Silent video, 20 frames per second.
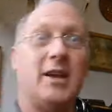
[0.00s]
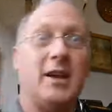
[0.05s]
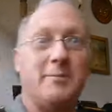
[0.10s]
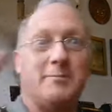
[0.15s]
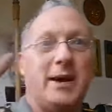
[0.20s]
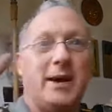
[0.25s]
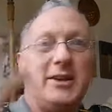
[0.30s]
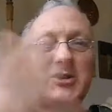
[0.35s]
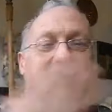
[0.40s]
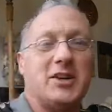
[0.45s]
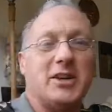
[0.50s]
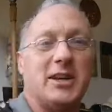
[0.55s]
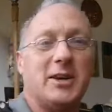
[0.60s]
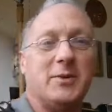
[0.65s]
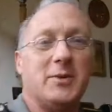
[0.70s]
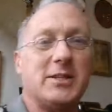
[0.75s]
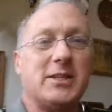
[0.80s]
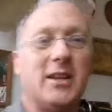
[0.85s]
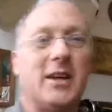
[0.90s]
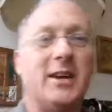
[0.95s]
like magic. It
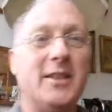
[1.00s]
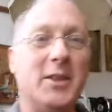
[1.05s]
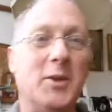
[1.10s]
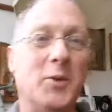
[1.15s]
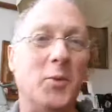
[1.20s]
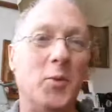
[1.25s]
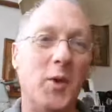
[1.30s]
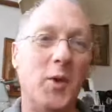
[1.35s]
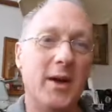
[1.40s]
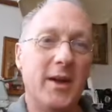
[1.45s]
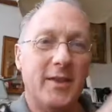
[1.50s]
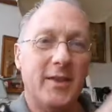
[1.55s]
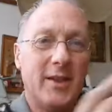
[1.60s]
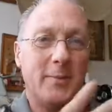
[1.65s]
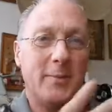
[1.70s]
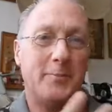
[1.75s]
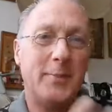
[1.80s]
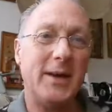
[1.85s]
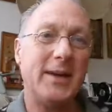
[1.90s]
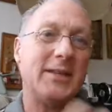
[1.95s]
was like
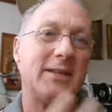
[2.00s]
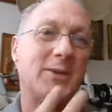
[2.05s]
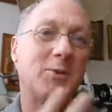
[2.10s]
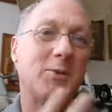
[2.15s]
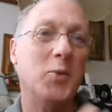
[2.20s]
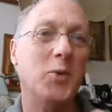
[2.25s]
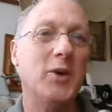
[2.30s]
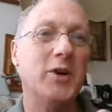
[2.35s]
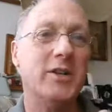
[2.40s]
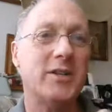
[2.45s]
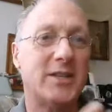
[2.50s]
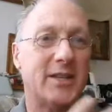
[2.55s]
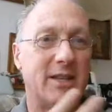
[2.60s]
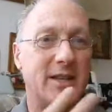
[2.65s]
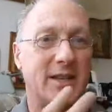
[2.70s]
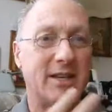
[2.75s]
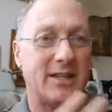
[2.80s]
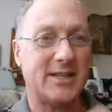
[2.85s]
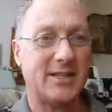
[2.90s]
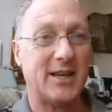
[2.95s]
the best words
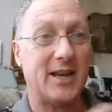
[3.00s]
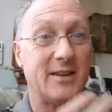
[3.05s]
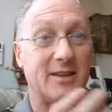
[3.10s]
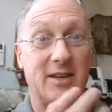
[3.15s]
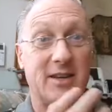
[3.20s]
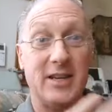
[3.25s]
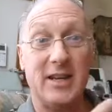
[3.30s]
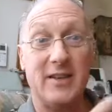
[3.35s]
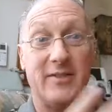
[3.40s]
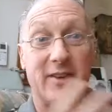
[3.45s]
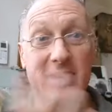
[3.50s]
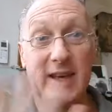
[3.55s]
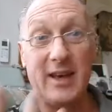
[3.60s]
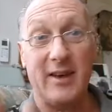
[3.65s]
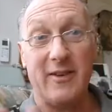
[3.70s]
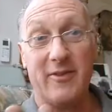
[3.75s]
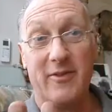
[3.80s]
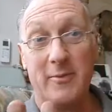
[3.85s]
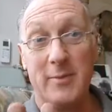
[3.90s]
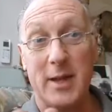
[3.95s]
that a son could ever
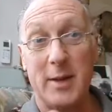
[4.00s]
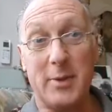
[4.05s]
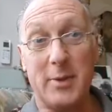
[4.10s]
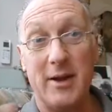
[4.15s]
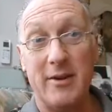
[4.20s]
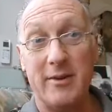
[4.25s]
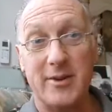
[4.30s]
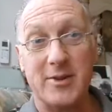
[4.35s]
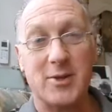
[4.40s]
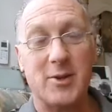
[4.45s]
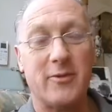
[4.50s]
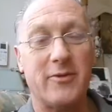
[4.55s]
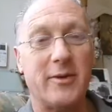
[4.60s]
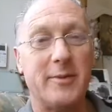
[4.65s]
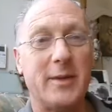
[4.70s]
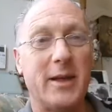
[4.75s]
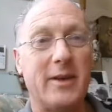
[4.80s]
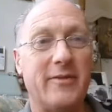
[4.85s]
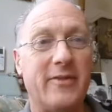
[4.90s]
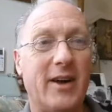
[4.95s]
get from their parents or
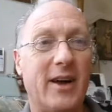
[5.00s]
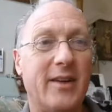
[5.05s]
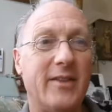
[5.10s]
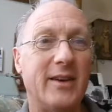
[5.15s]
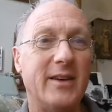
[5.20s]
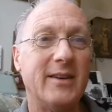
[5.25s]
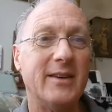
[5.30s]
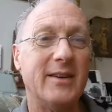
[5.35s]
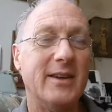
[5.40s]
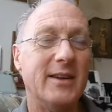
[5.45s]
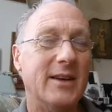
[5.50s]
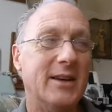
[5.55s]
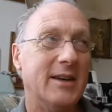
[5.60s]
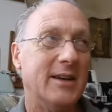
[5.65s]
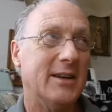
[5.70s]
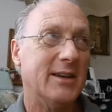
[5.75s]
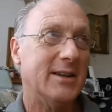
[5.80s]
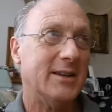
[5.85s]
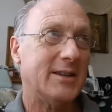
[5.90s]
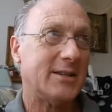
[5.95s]
from their father.
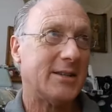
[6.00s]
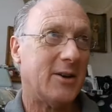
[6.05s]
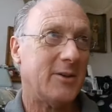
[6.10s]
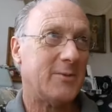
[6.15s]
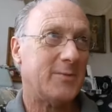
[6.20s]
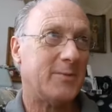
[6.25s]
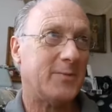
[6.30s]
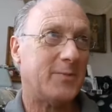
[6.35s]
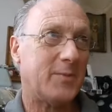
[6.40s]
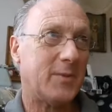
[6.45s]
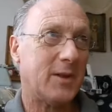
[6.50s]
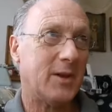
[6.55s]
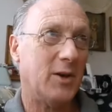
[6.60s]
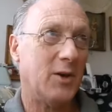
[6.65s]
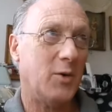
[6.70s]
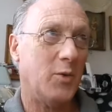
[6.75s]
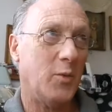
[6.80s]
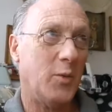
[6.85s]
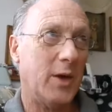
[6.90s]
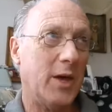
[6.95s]
So
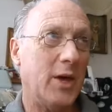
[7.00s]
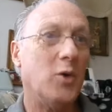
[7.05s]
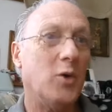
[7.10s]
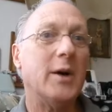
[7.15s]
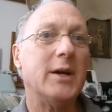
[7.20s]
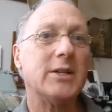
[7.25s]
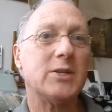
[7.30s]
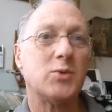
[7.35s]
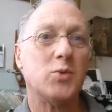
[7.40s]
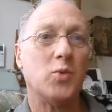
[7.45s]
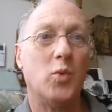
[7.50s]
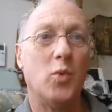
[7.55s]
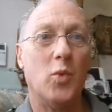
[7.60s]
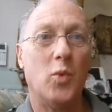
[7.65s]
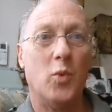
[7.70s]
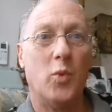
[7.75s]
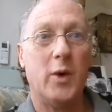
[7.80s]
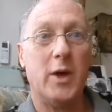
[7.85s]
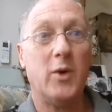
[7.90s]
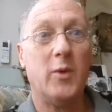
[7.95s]
we always
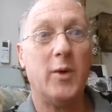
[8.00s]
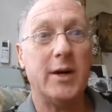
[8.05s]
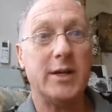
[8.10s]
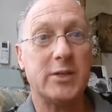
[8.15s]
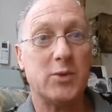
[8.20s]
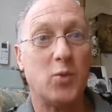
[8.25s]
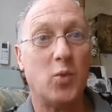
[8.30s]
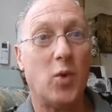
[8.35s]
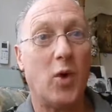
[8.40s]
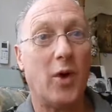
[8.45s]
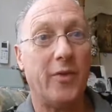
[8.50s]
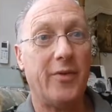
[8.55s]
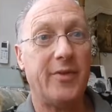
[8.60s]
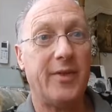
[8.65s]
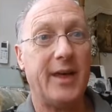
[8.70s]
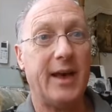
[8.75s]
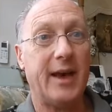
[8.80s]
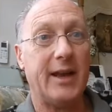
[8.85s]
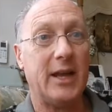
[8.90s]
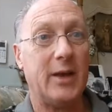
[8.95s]
want
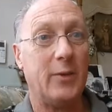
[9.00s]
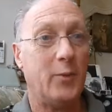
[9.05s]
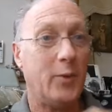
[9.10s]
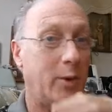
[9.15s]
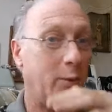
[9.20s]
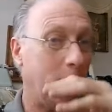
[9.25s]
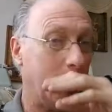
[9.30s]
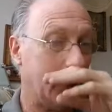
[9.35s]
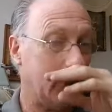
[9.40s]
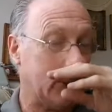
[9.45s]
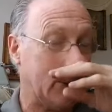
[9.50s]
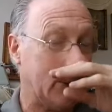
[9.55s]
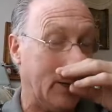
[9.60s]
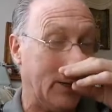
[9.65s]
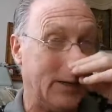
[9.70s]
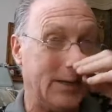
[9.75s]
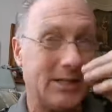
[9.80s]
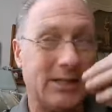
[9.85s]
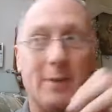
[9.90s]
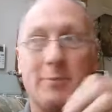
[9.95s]
that and we wish
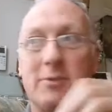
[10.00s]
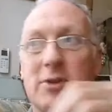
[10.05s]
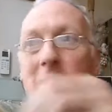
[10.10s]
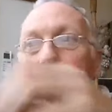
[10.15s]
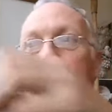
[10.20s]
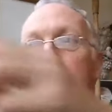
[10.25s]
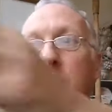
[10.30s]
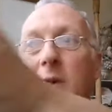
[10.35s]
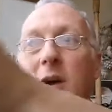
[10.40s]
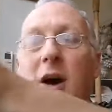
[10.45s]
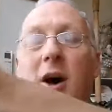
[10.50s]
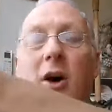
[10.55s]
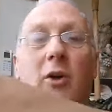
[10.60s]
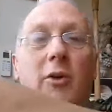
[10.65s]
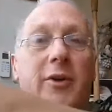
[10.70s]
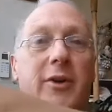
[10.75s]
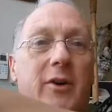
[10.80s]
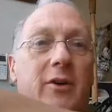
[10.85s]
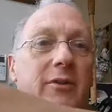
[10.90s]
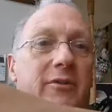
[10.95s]
that. And sometimes we're
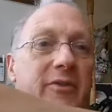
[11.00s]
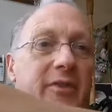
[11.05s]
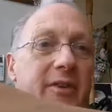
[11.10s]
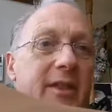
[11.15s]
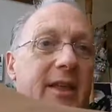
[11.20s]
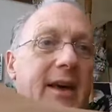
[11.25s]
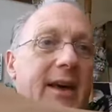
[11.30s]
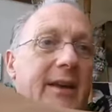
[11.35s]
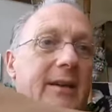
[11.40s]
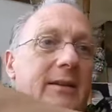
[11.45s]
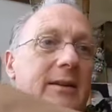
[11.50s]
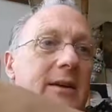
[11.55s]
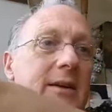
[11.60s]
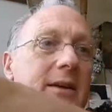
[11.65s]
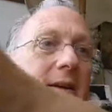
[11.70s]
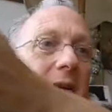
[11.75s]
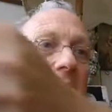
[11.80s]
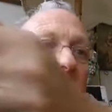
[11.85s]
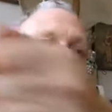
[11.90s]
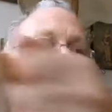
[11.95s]
holding on for that.
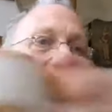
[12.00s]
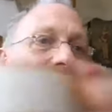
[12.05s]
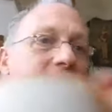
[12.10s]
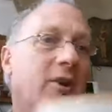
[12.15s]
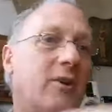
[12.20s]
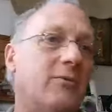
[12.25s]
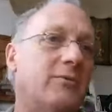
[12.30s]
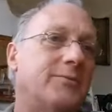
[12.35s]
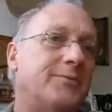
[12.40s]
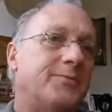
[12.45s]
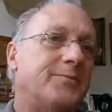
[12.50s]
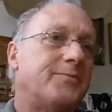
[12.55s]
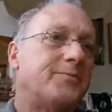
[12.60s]
So